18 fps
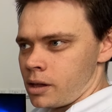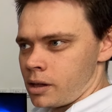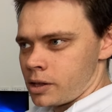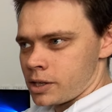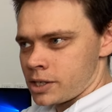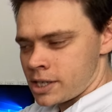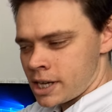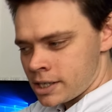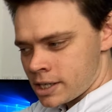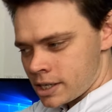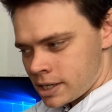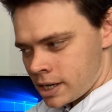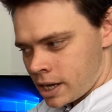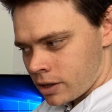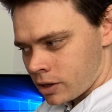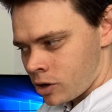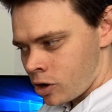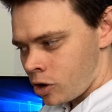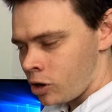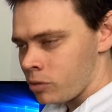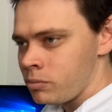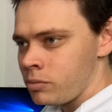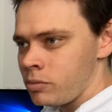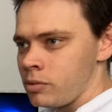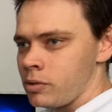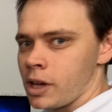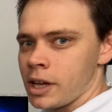sends it down the column
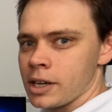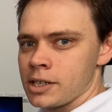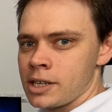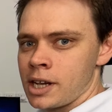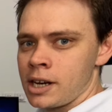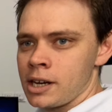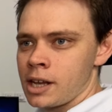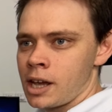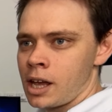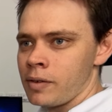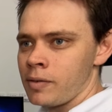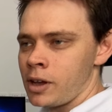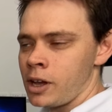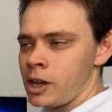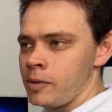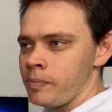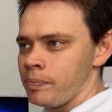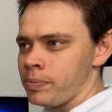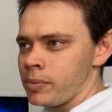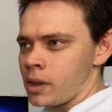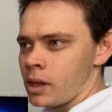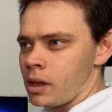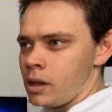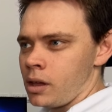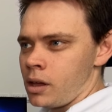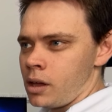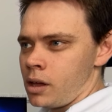at 10 kV,
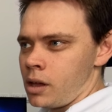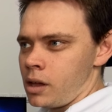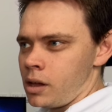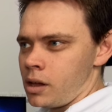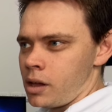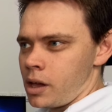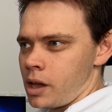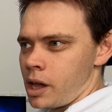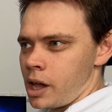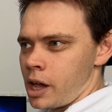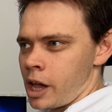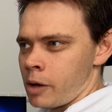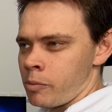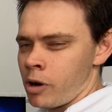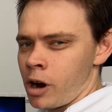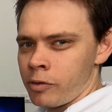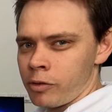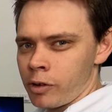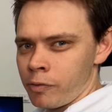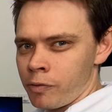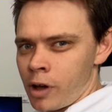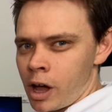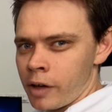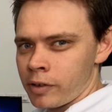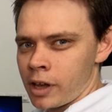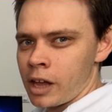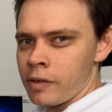and we're after
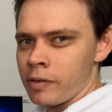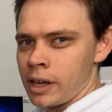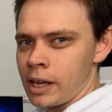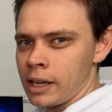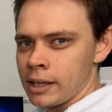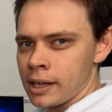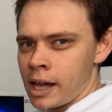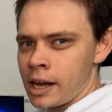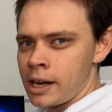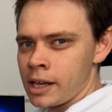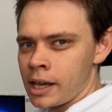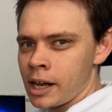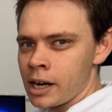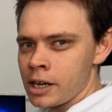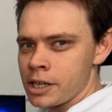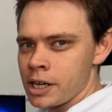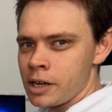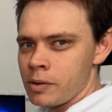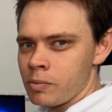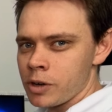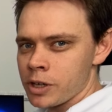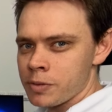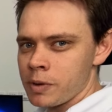5 kV landing energy, which